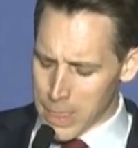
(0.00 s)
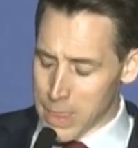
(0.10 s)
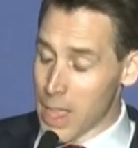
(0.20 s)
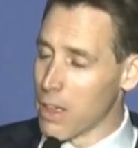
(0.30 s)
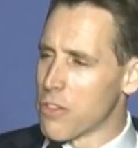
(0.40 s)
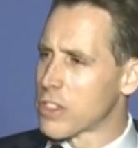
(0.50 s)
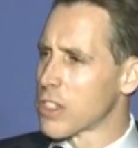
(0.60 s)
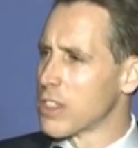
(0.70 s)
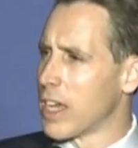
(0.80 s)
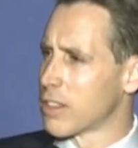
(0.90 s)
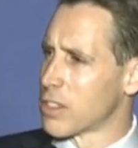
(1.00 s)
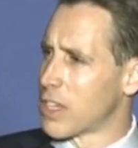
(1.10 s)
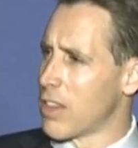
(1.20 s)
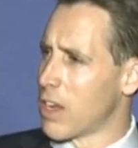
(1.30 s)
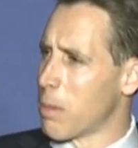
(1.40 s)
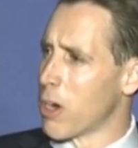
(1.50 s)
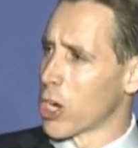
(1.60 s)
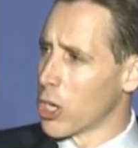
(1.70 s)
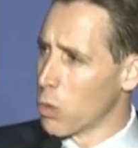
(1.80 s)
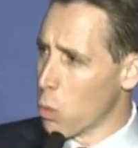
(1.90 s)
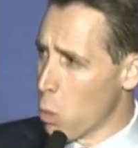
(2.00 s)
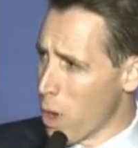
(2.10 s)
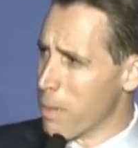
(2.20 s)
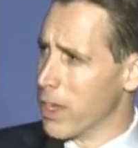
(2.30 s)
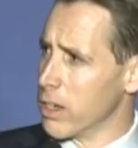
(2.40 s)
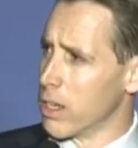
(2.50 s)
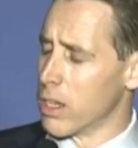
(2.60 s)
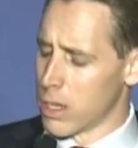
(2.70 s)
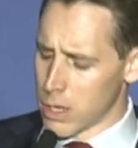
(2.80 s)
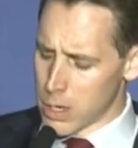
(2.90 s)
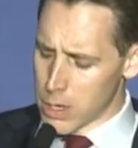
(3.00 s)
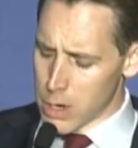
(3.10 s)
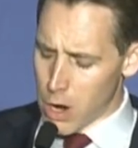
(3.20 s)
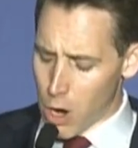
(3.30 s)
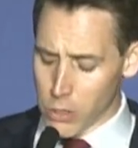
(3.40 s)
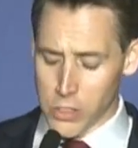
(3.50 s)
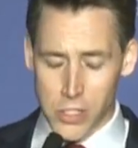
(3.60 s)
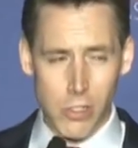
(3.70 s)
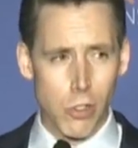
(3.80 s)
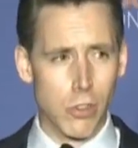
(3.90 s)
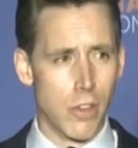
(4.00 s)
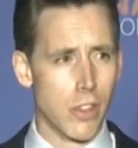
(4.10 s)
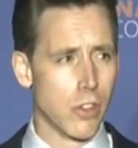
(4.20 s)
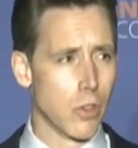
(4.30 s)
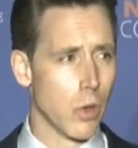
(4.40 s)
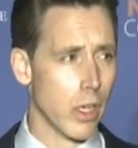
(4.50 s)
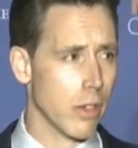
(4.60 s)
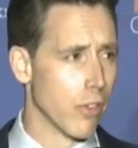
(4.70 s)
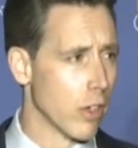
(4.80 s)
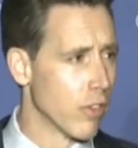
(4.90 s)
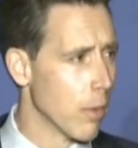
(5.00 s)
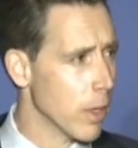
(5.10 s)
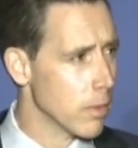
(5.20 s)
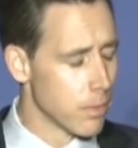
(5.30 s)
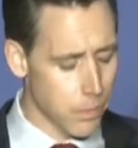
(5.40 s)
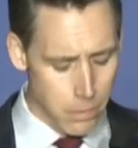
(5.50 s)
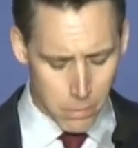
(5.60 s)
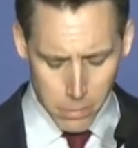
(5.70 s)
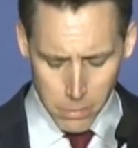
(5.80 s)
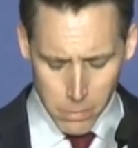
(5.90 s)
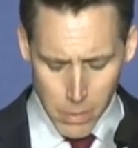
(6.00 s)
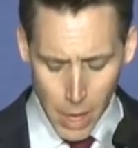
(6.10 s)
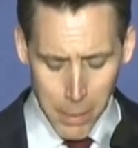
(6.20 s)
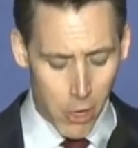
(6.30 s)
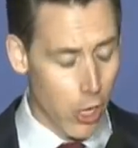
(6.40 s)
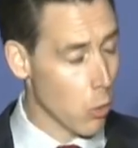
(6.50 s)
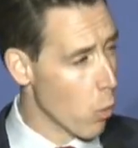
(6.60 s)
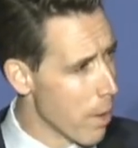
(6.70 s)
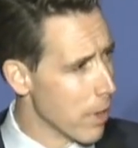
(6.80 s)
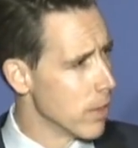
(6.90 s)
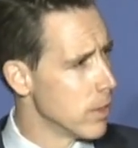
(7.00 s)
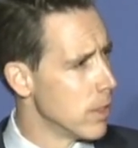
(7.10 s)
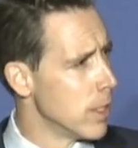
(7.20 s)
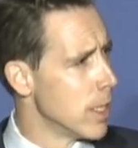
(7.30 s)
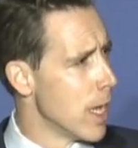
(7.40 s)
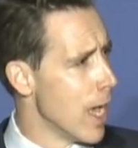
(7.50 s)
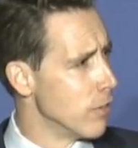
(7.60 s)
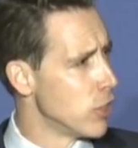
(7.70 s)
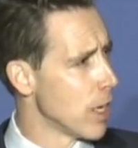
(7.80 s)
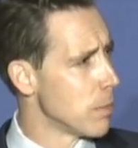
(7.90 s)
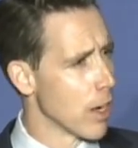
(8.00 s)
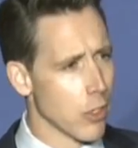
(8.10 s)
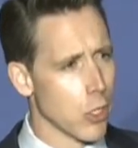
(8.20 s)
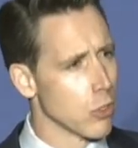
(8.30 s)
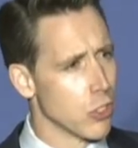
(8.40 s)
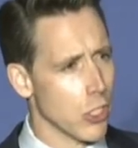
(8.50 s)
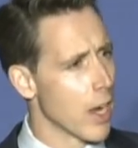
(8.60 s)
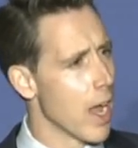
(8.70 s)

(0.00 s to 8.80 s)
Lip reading: Now, this is not to say that American women aren't central to this story, far from it. American women have shaped our culture